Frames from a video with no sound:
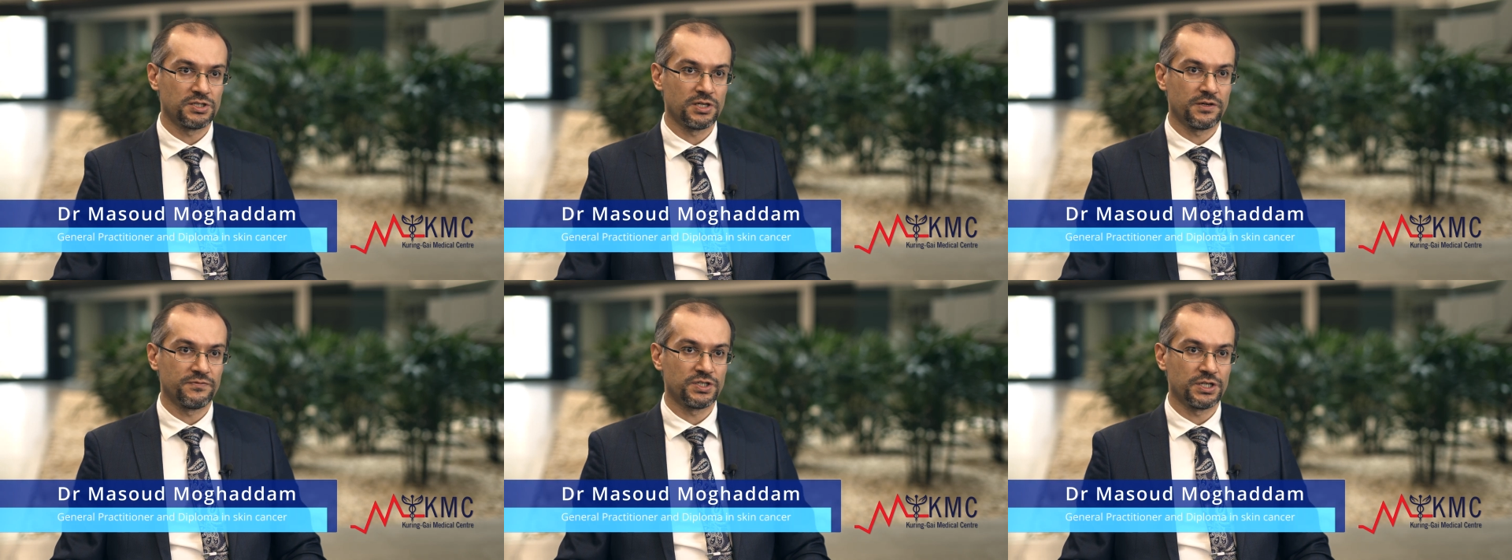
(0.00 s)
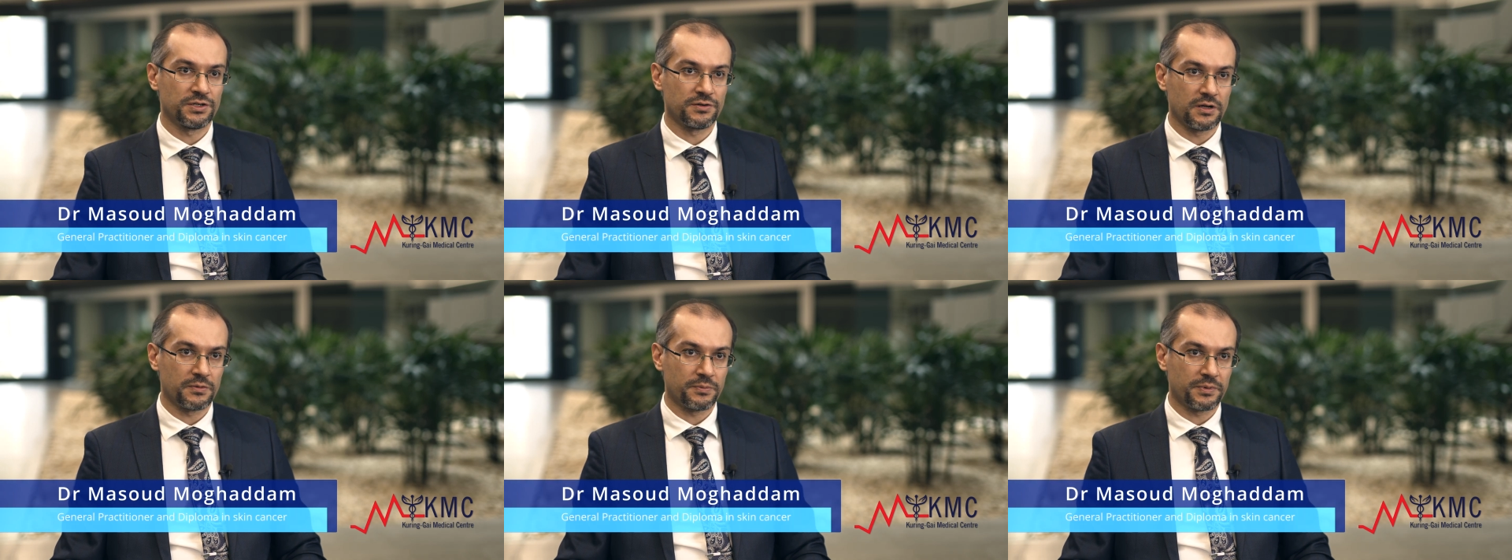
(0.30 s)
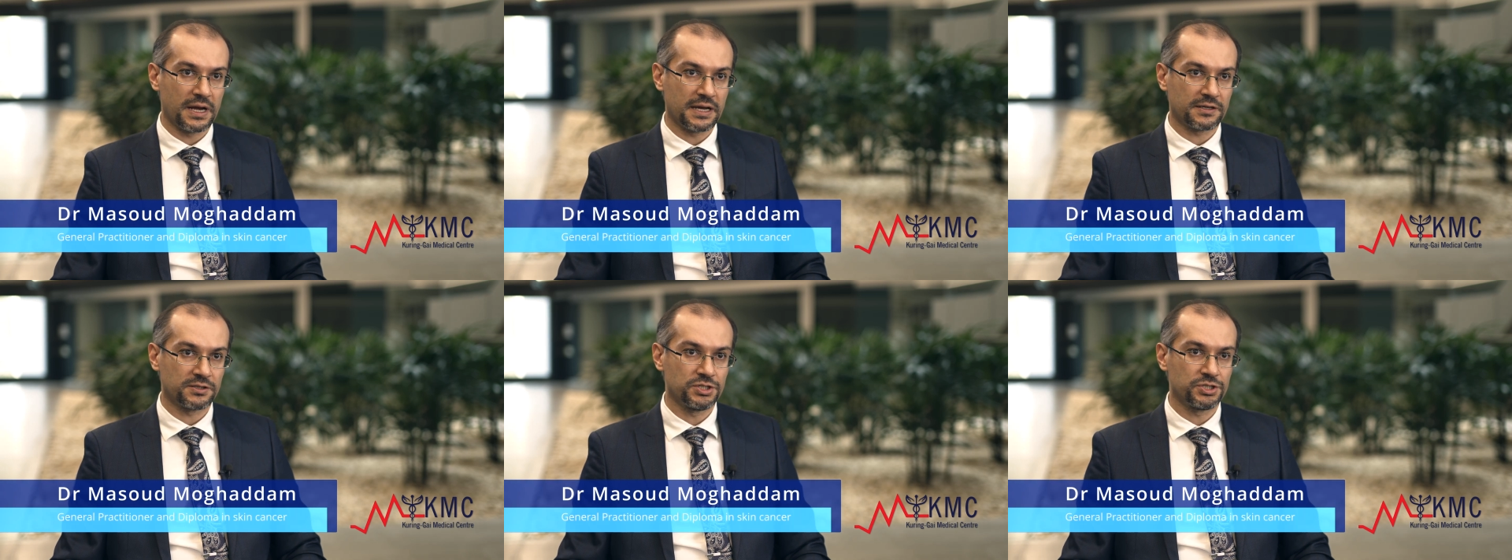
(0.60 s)
of General
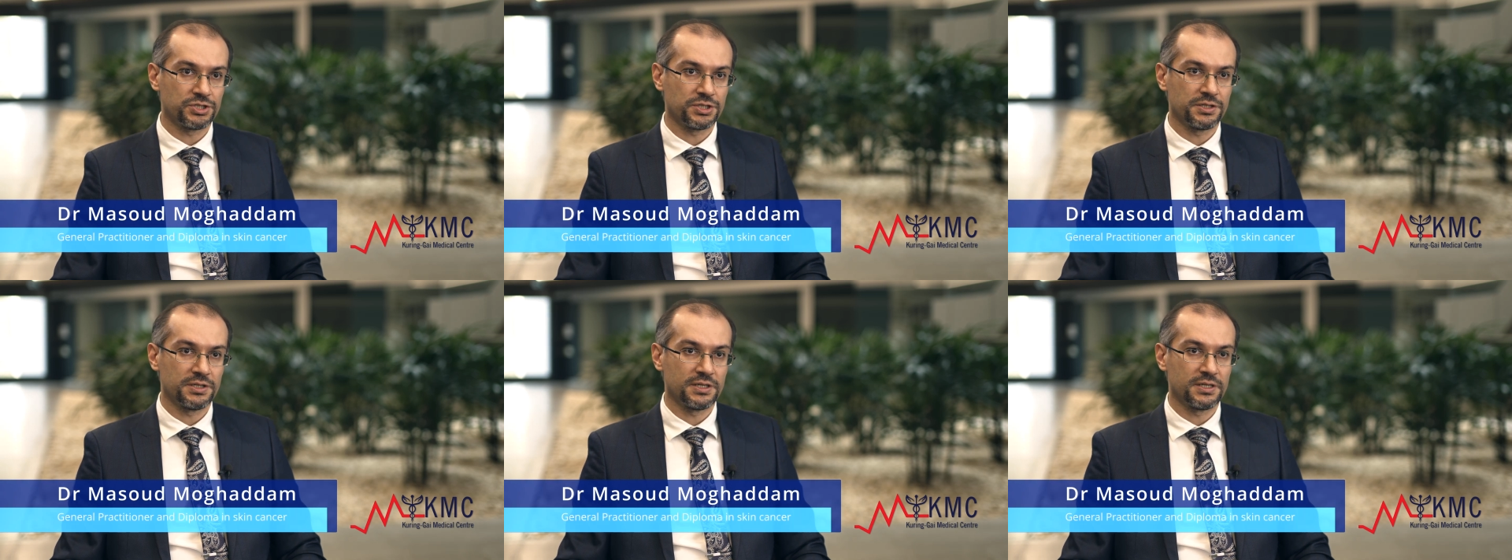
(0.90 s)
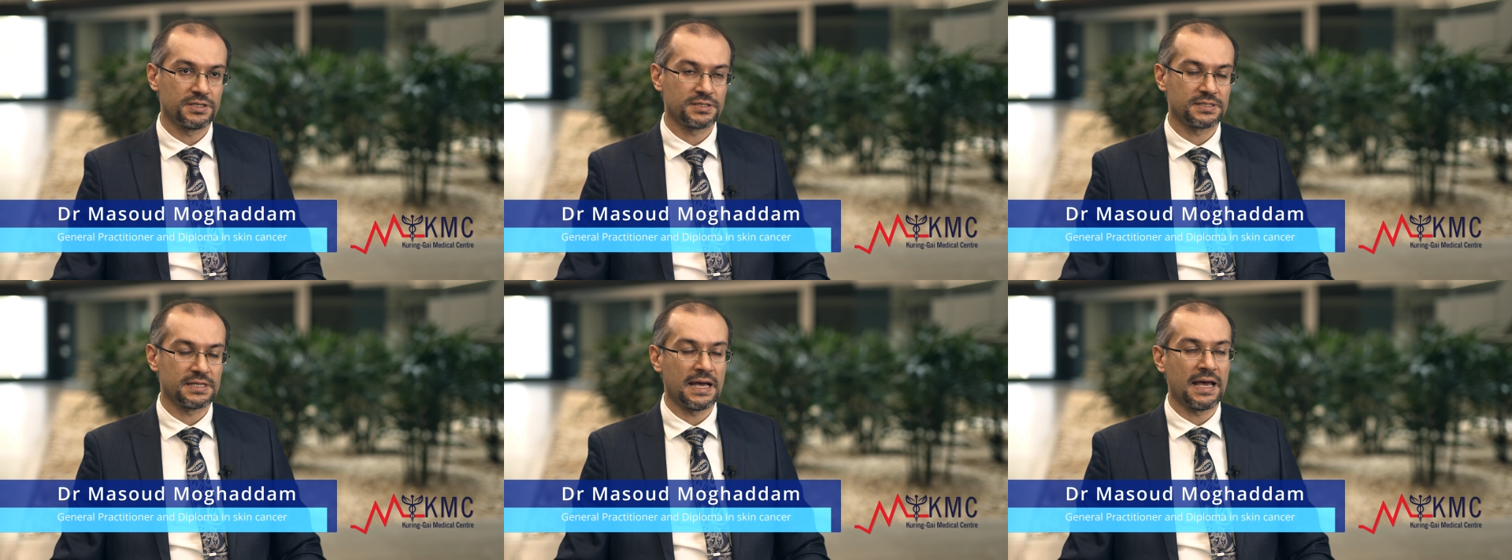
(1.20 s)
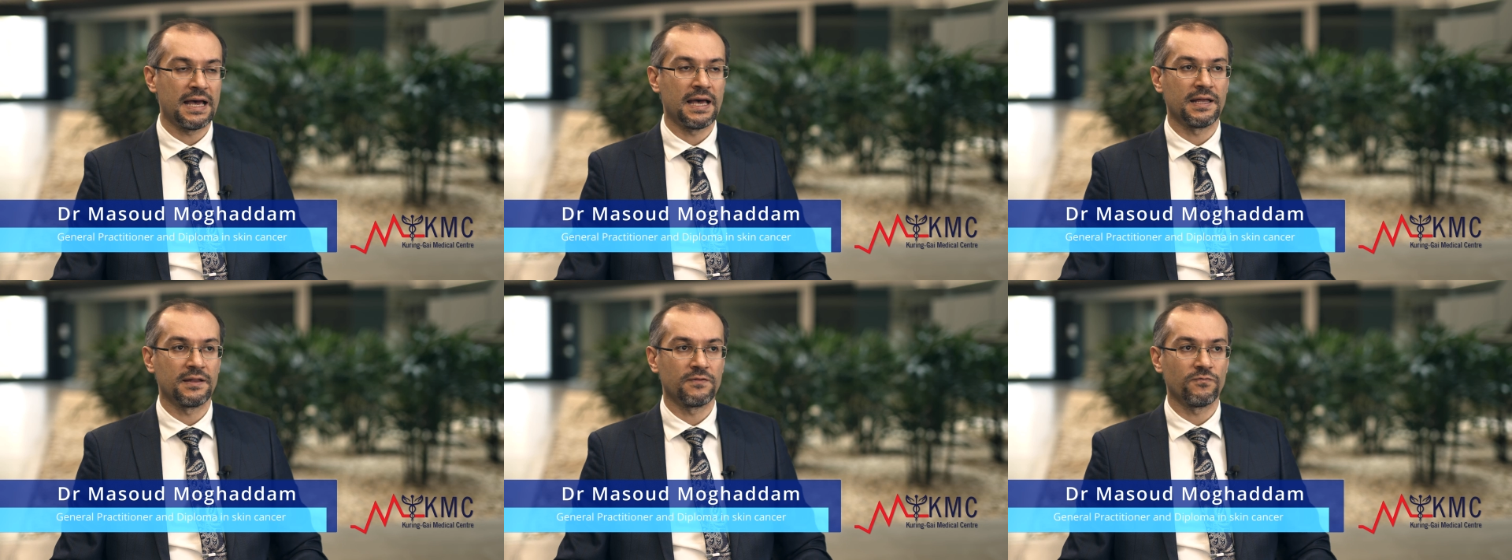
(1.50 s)
Practitioners,
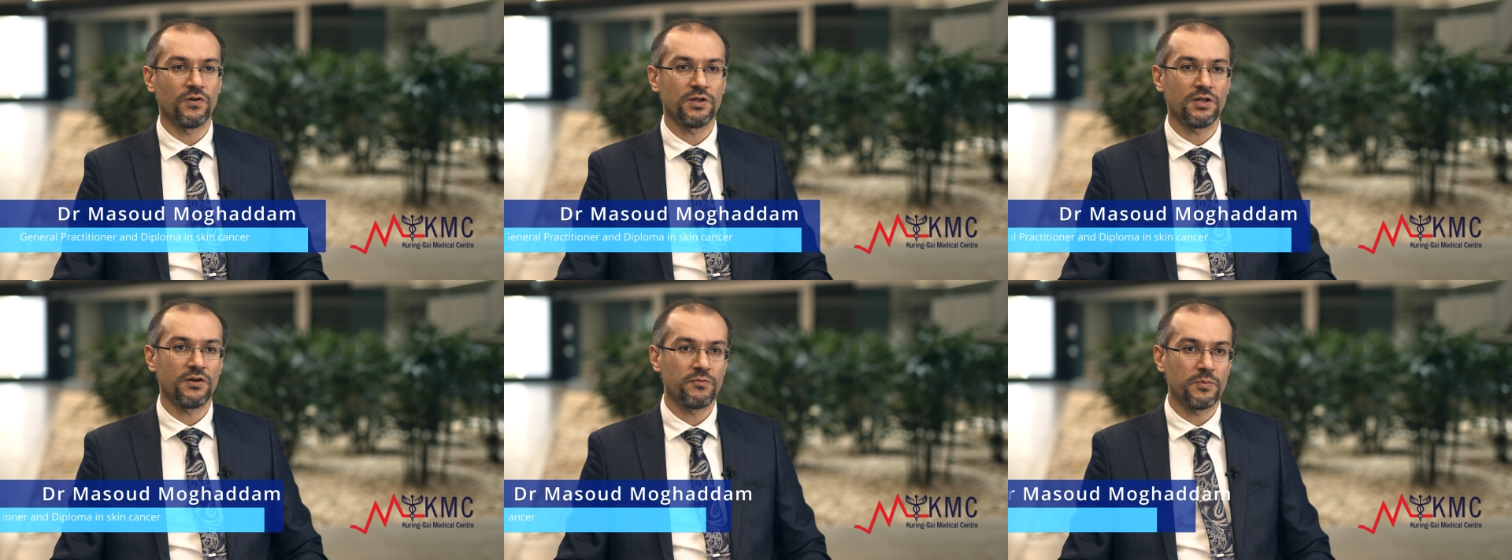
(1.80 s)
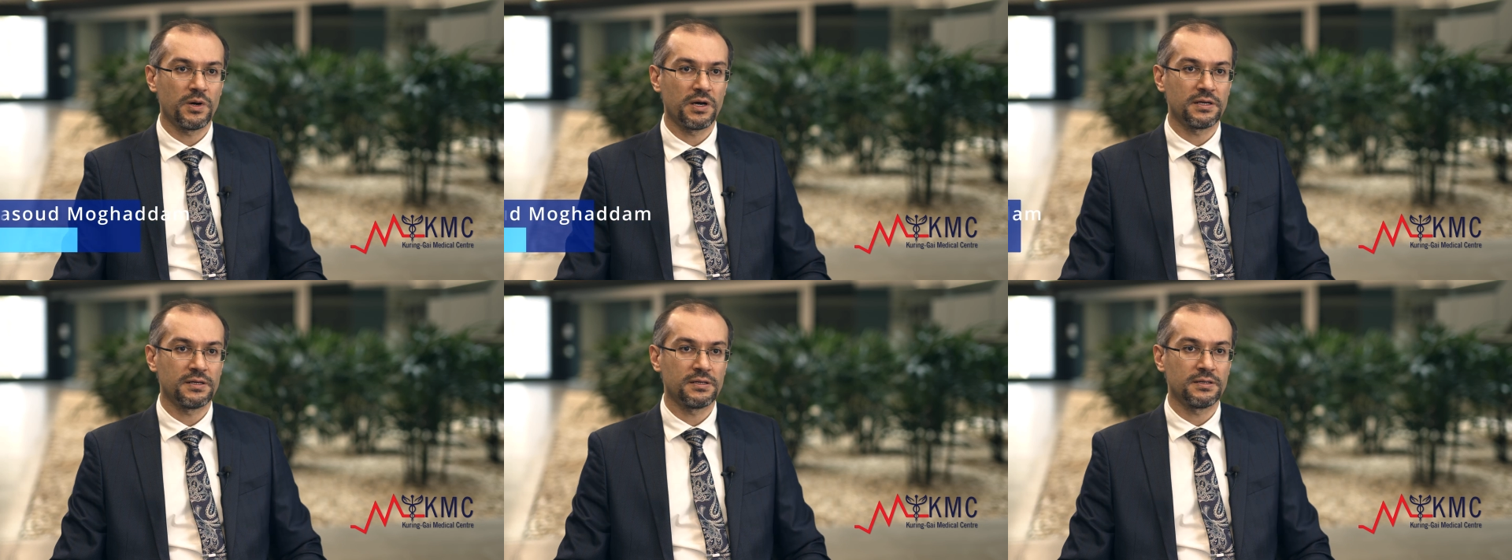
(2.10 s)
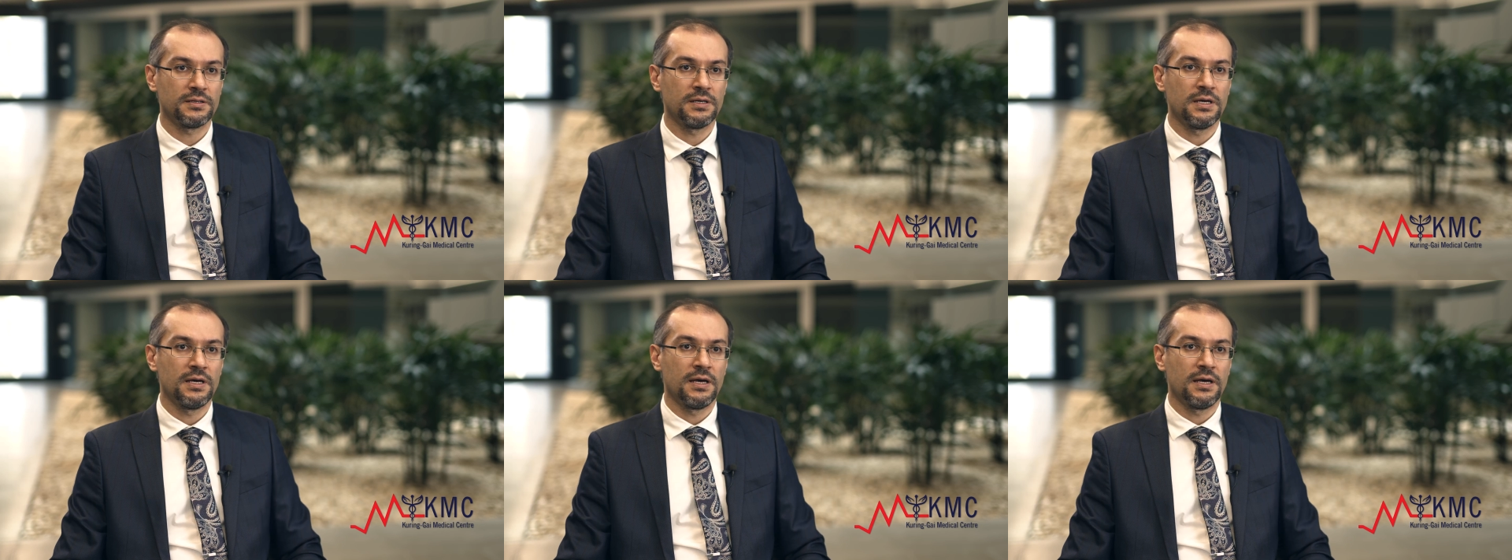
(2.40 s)
and one of my